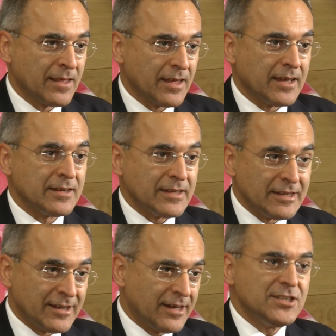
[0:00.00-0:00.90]
and
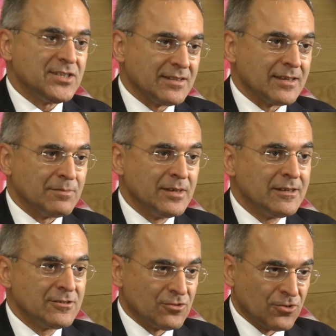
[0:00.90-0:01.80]
encouraging them
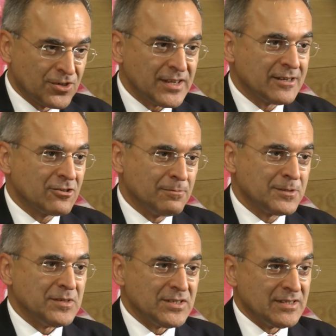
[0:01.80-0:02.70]
to rotate crop
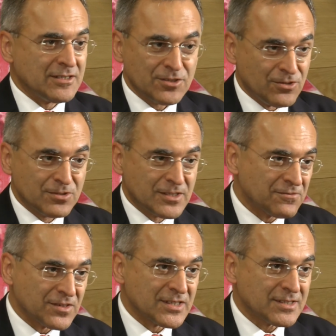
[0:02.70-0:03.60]
species, to use
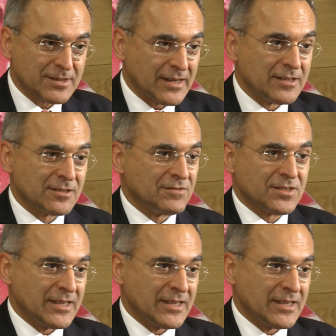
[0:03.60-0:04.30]
different strains of